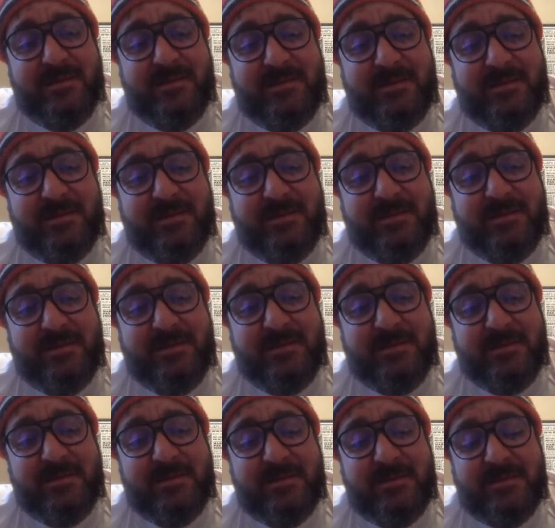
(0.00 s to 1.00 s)

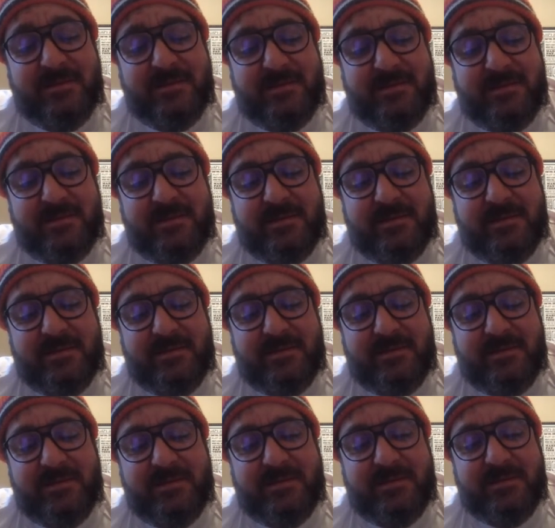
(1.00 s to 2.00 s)

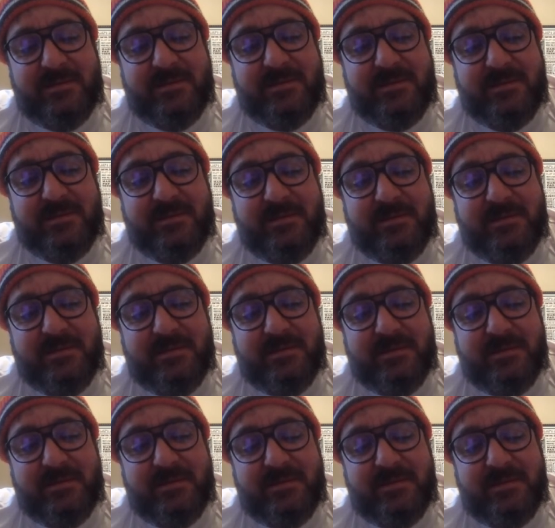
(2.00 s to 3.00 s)

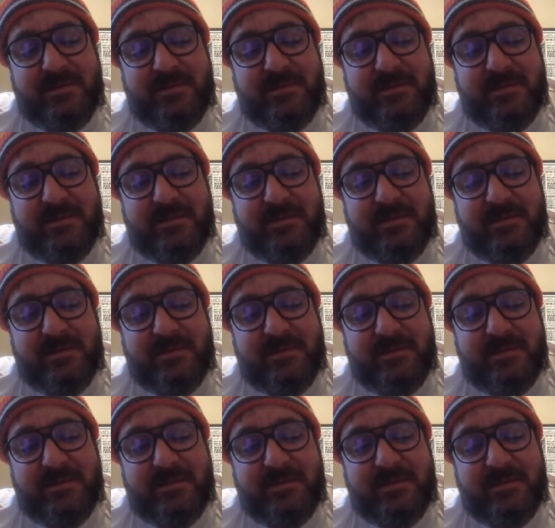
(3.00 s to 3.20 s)
[no speech]